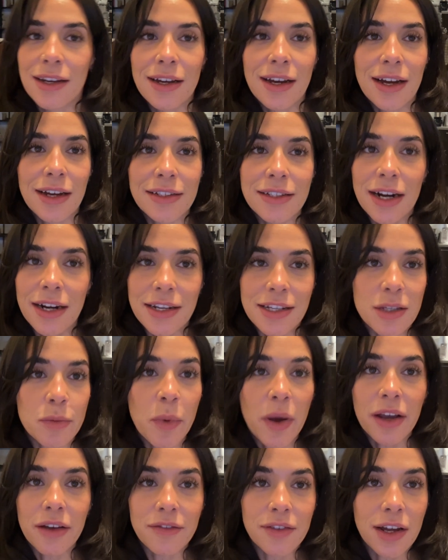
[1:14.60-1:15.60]
a tiny
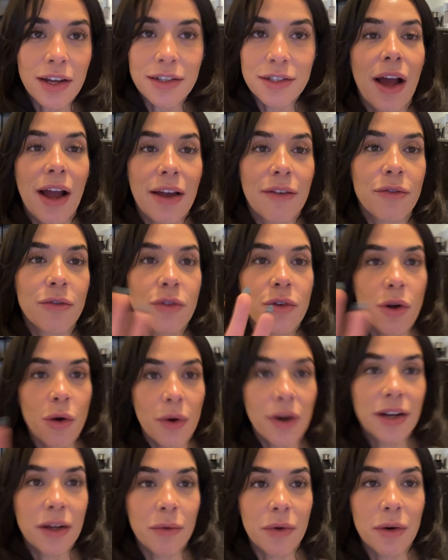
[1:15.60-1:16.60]
speck of dust. I have no
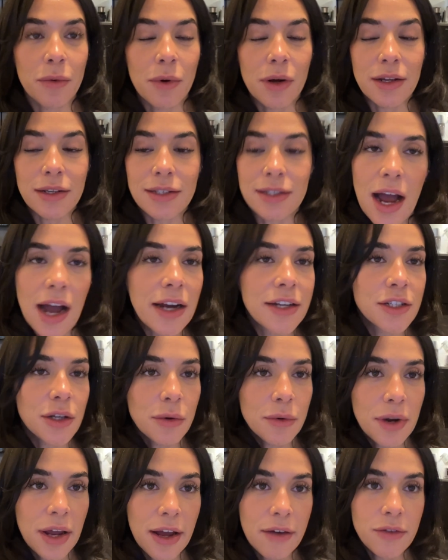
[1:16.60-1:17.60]
idea what it was. I
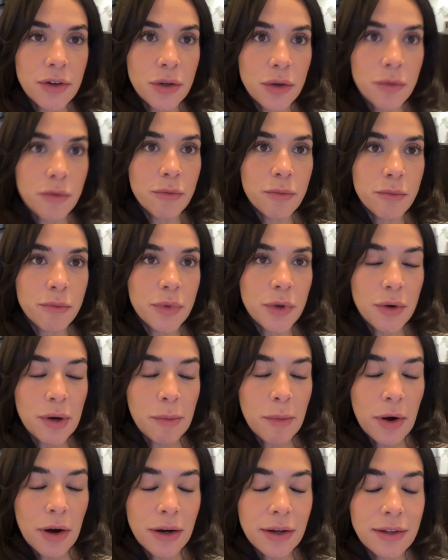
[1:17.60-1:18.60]
don't have a new beauty
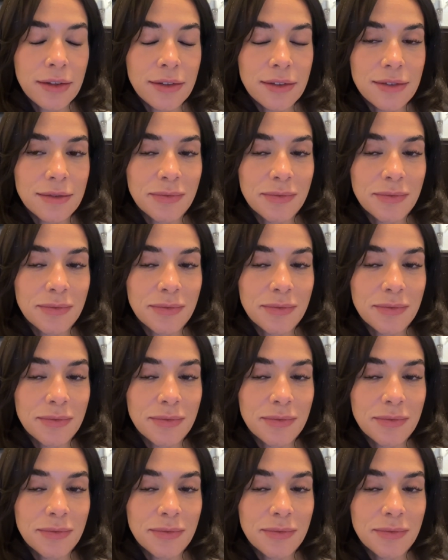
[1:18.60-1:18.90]
mark,